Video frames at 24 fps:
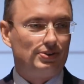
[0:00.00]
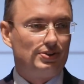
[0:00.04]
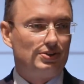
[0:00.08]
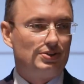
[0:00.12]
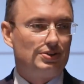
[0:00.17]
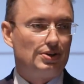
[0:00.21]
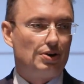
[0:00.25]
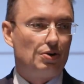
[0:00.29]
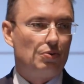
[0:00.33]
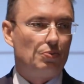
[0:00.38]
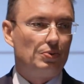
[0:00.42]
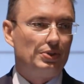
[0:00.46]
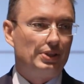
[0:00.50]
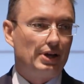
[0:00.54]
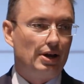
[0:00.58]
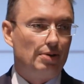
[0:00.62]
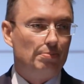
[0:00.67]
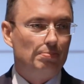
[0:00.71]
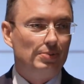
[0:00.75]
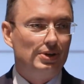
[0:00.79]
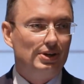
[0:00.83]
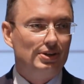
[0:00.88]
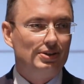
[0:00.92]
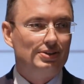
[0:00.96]
So what that
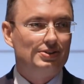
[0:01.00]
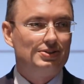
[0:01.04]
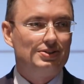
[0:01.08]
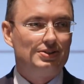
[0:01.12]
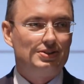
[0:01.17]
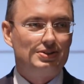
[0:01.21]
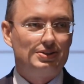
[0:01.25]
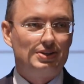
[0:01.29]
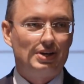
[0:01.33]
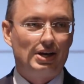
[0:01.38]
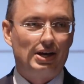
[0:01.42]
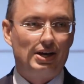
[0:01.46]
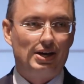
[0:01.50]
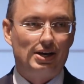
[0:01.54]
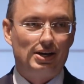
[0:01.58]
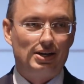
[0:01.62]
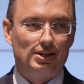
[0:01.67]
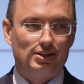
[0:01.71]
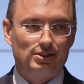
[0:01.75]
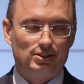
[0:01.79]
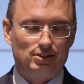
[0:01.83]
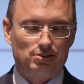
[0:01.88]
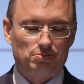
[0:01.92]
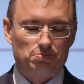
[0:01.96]
means
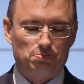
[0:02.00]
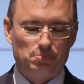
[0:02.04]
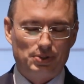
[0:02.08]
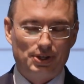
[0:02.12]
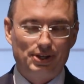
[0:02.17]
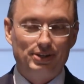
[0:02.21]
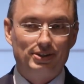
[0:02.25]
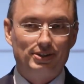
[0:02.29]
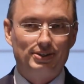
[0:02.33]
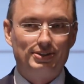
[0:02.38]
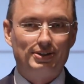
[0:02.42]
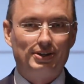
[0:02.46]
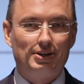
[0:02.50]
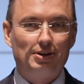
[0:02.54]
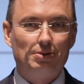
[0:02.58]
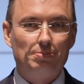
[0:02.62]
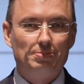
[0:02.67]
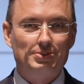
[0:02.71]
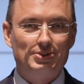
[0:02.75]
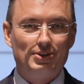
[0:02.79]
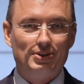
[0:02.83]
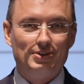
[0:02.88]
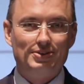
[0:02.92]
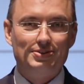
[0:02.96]
in plainer
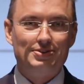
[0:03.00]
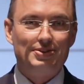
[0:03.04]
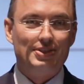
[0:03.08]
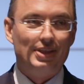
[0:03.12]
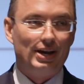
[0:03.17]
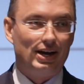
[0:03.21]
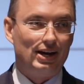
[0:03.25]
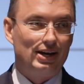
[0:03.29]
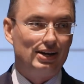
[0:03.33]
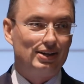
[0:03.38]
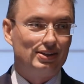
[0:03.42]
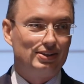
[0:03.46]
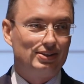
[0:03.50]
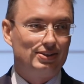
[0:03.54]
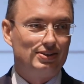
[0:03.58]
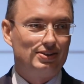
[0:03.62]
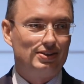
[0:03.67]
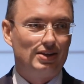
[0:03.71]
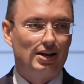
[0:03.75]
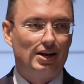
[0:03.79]
terms is that